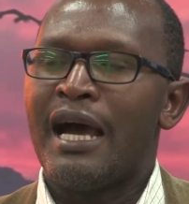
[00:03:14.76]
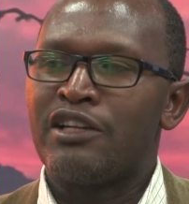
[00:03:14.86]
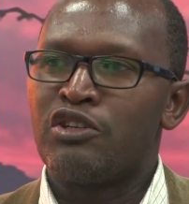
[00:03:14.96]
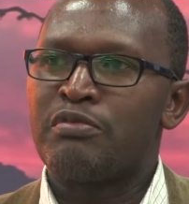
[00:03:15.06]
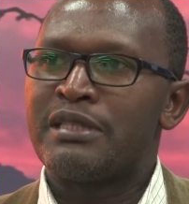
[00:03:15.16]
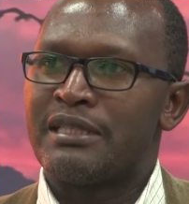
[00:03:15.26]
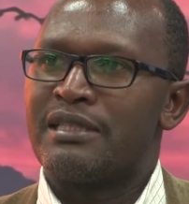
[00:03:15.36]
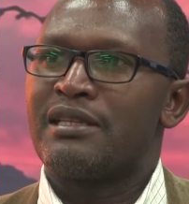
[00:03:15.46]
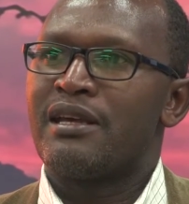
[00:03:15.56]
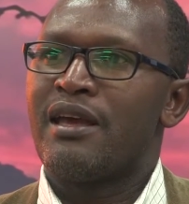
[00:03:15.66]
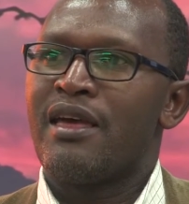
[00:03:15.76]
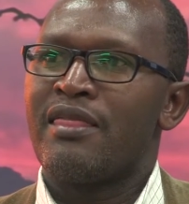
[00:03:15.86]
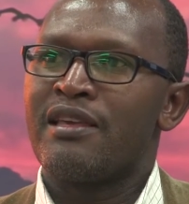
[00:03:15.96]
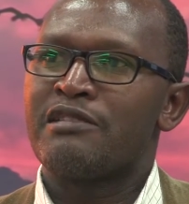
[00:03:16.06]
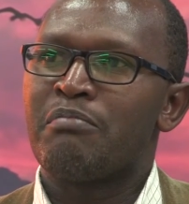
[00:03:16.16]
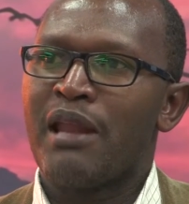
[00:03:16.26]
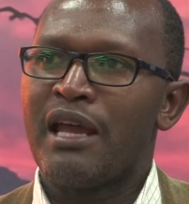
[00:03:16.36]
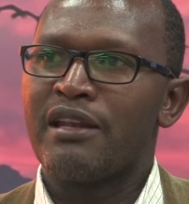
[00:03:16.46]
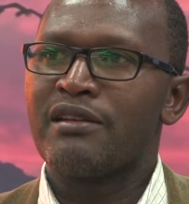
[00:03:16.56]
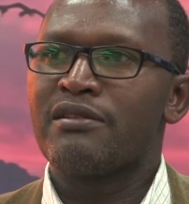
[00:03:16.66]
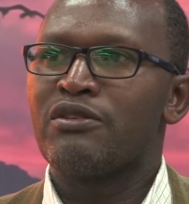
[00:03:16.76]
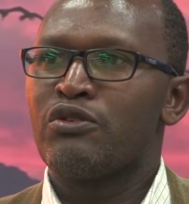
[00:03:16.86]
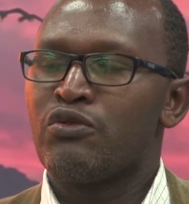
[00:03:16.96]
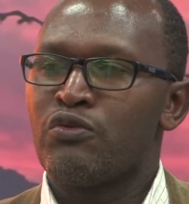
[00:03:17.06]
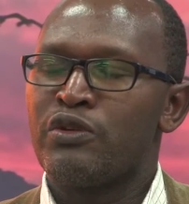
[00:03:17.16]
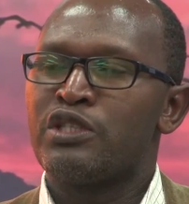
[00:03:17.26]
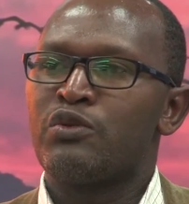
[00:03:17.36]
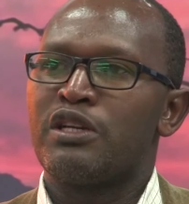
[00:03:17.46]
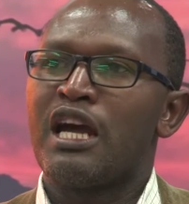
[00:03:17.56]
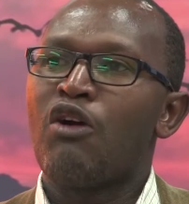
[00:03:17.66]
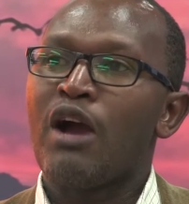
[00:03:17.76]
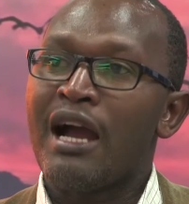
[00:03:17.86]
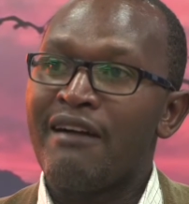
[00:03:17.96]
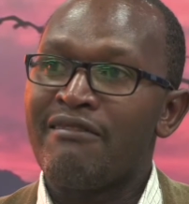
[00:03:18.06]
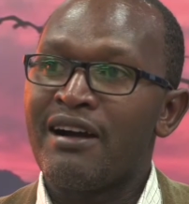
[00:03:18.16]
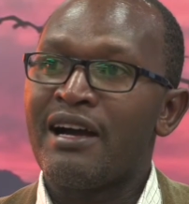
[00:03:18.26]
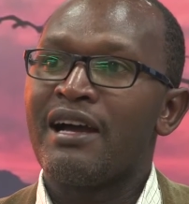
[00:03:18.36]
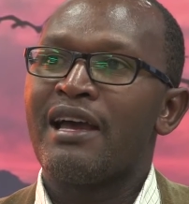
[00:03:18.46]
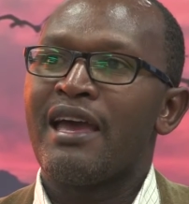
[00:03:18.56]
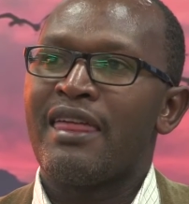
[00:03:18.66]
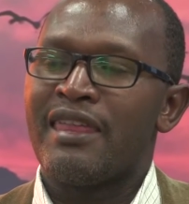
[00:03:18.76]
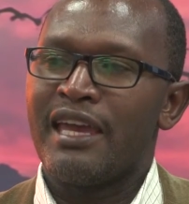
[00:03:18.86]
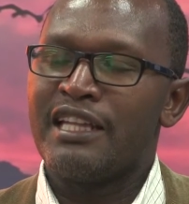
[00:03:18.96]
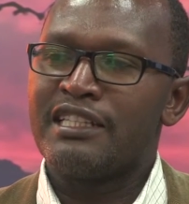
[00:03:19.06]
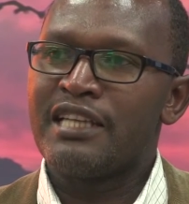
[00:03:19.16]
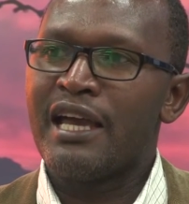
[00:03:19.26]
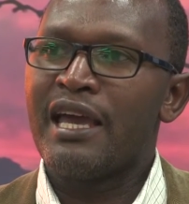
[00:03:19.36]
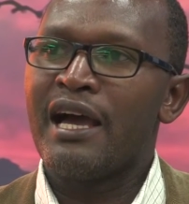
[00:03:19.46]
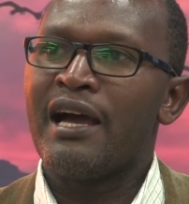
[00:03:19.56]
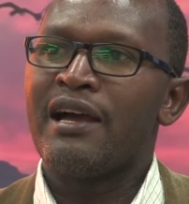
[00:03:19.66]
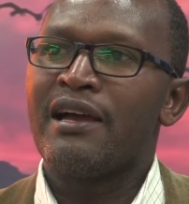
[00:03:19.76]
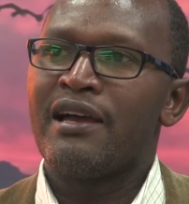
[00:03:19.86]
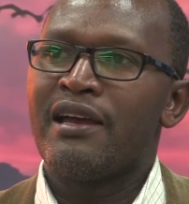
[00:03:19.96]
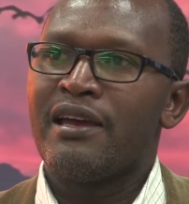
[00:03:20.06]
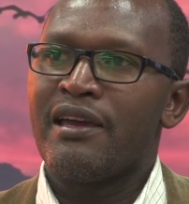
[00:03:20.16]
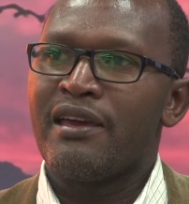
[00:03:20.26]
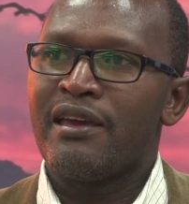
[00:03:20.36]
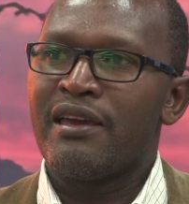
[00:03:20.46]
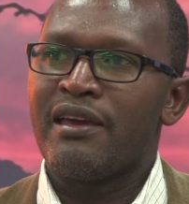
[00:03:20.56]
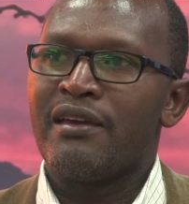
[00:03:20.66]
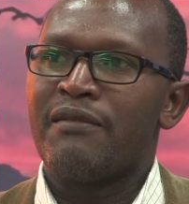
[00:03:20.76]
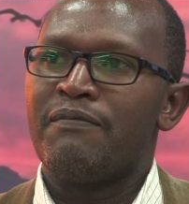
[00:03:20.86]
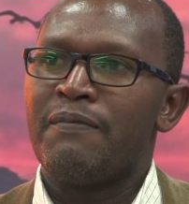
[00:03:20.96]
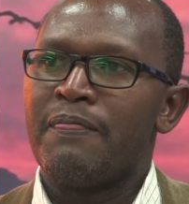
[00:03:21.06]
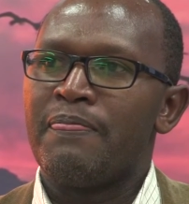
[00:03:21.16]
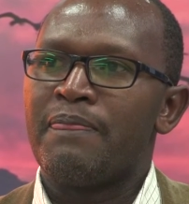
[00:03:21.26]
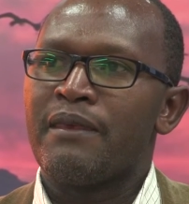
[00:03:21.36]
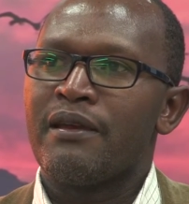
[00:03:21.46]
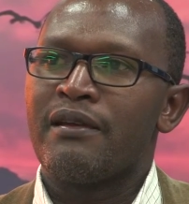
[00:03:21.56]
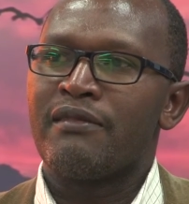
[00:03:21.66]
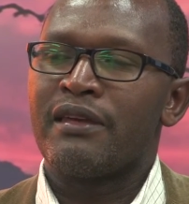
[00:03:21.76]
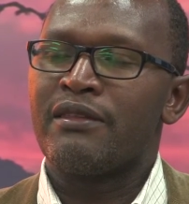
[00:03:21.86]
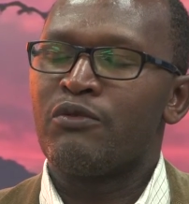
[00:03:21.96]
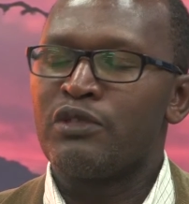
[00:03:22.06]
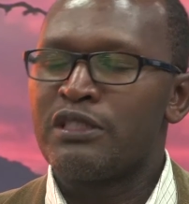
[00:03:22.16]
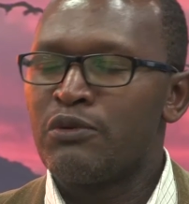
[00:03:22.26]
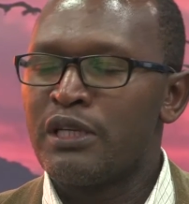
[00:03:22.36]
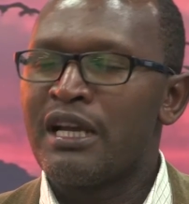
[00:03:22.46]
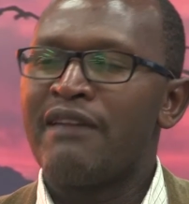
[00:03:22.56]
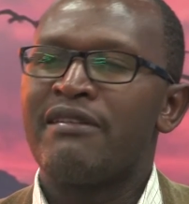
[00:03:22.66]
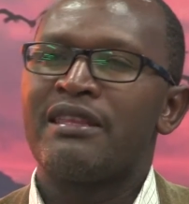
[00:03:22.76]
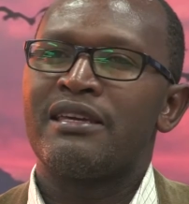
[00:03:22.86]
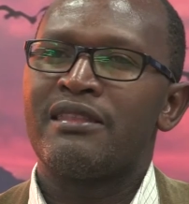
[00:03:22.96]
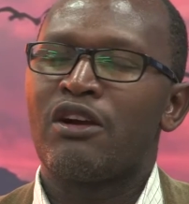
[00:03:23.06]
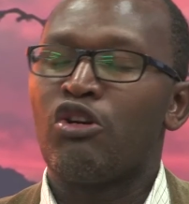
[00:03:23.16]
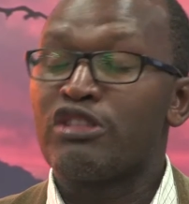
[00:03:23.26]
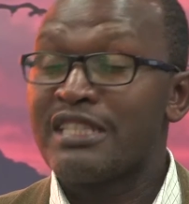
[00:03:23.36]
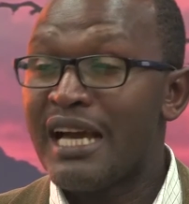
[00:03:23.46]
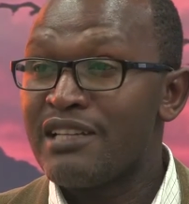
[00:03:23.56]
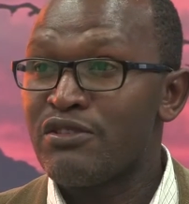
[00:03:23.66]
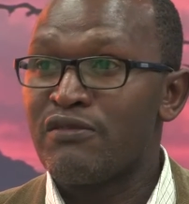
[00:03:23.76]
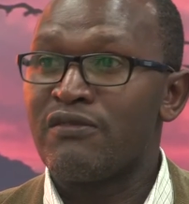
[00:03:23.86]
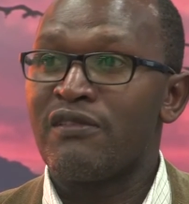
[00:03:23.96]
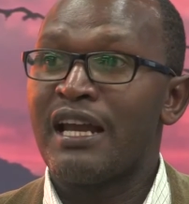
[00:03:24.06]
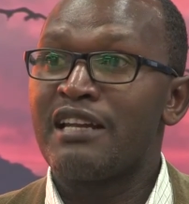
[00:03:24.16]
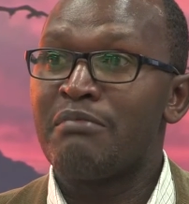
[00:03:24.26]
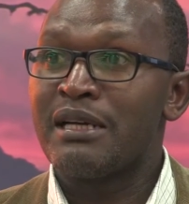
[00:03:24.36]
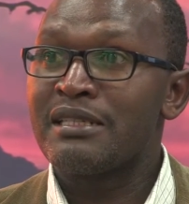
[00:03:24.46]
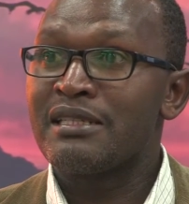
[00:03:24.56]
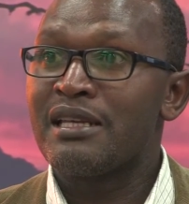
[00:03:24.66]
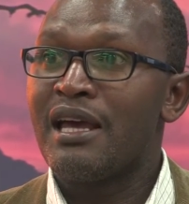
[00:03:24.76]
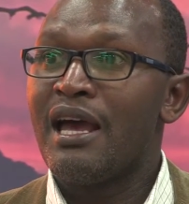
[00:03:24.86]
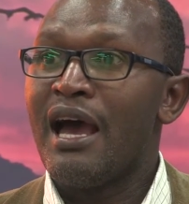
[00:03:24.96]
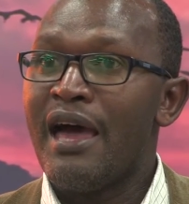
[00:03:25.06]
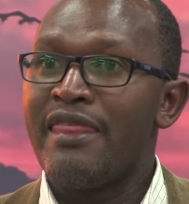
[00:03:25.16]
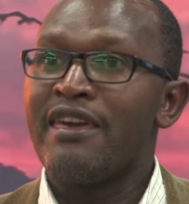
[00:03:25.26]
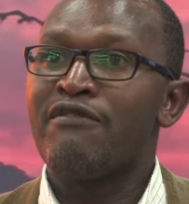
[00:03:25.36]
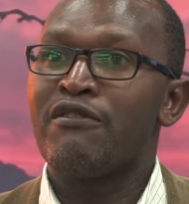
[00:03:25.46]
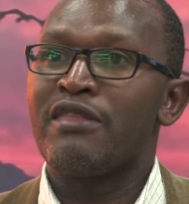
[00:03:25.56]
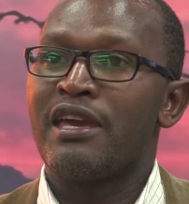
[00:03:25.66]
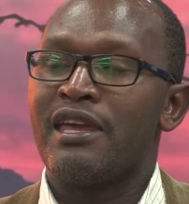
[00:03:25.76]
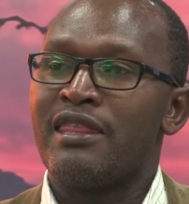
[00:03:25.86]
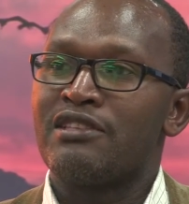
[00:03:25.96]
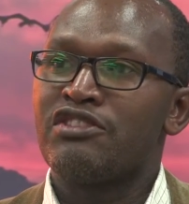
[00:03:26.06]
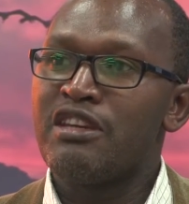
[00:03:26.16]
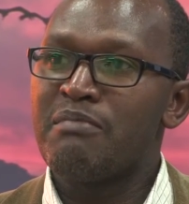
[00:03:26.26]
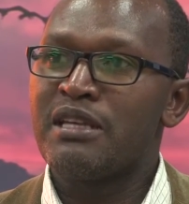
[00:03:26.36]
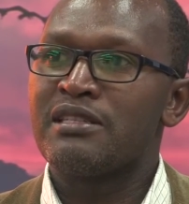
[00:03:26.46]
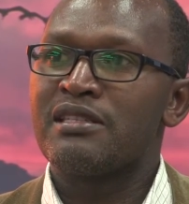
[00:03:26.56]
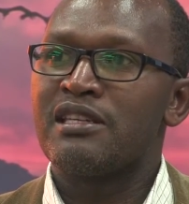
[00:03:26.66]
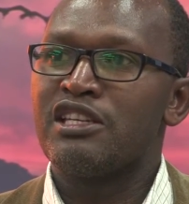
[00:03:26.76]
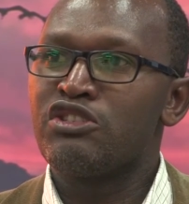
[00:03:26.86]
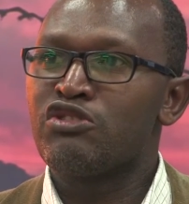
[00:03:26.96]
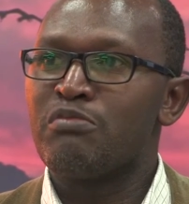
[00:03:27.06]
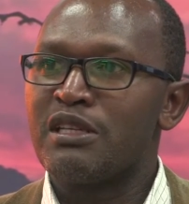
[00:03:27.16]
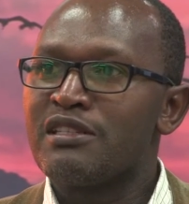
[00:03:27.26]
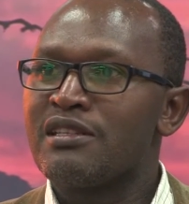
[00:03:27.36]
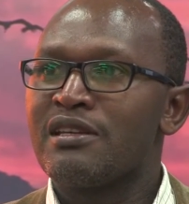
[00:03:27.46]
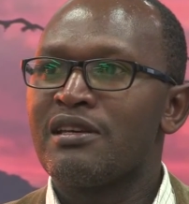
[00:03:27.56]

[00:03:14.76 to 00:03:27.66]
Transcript: adopted this plan, which would now cover the entire, would cover the concerns of land birds, and therefore the CMS instrument